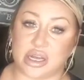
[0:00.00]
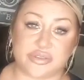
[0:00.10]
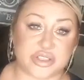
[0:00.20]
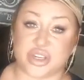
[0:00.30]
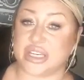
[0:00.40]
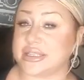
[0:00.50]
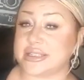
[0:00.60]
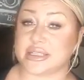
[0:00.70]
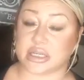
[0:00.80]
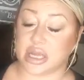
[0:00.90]
If he needs to
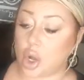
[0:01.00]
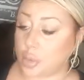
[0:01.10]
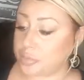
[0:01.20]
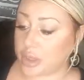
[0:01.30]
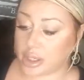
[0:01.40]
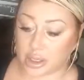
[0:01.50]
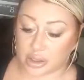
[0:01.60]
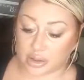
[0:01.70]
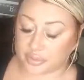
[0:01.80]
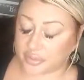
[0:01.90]
help me
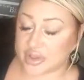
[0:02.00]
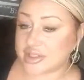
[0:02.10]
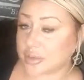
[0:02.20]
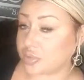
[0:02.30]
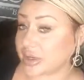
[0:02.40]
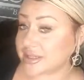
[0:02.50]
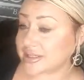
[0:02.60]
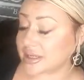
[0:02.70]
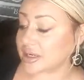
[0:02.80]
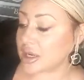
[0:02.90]
for some reason,